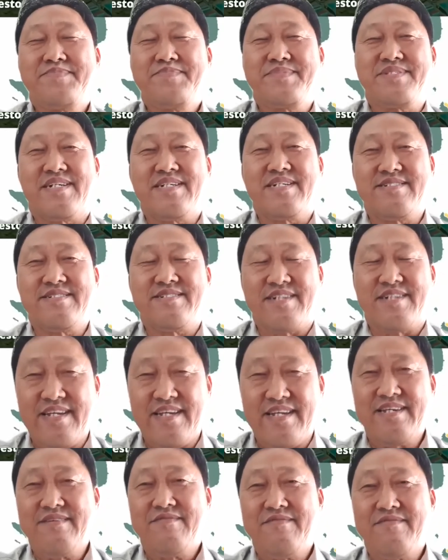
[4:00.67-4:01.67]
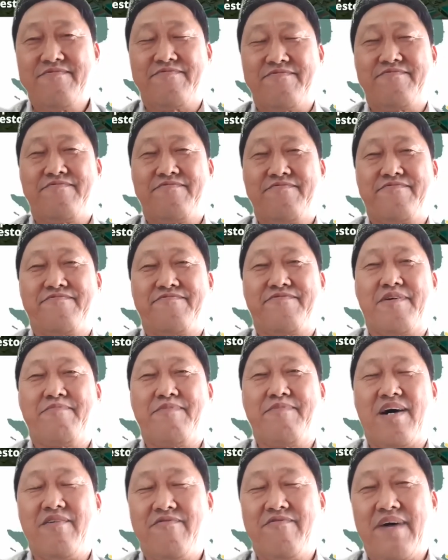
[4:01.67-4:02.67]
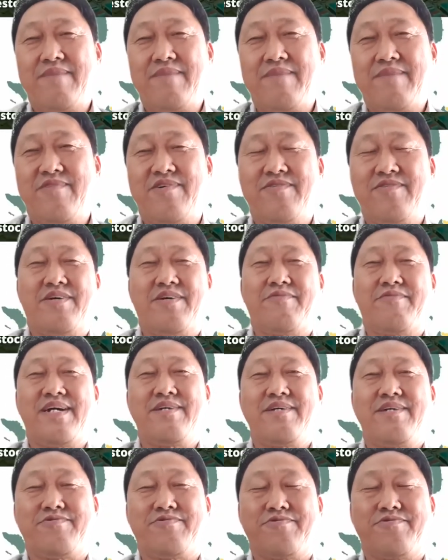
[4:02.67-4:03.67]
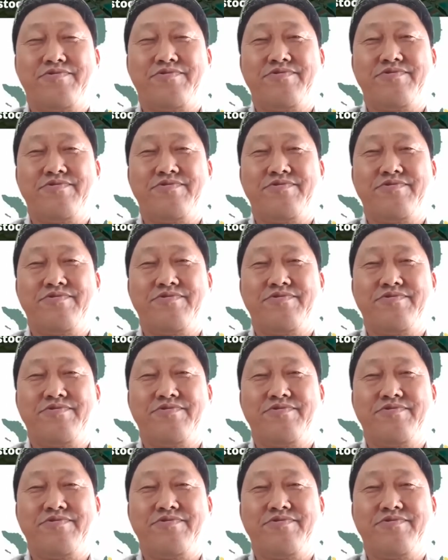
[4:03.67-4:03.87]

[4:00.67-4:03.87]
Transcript: journey from our farm all the way to